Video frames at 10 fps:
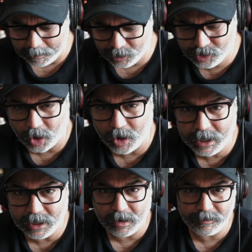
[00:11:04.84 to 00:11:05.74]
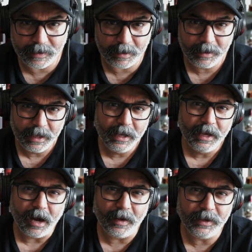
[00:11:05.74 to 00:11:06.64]
a majority of them
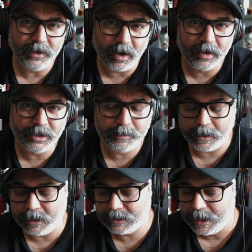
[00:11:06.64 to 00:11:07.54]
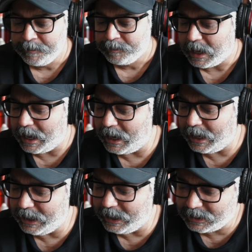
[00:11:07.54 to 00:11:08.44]
are the younger spirits and
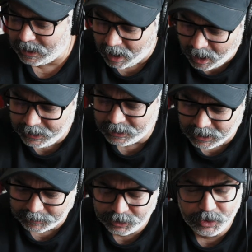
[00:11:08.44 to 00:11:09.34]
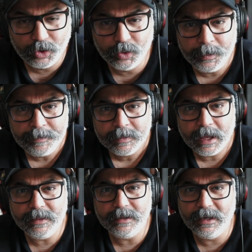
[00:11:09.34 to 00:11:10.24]
I it kind of comes through
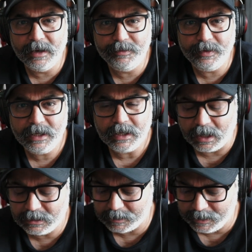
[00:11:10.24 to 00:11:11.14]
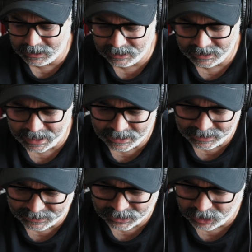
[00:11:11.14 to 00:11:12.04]
in the delivery ultimately,
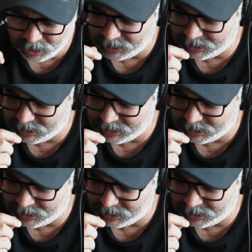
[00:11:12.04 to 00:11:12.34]
and it's you know